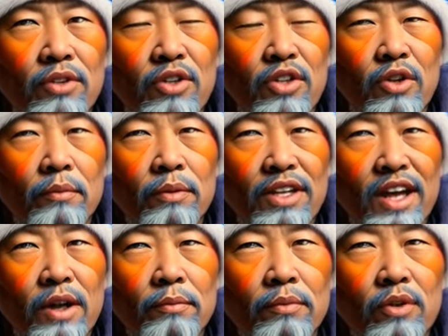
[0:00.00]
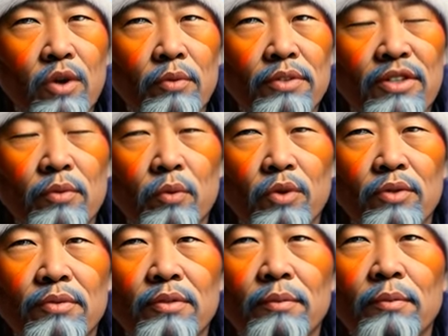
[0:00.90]
She became known as
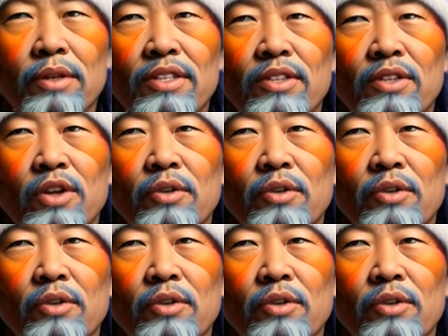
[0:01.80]
one of the best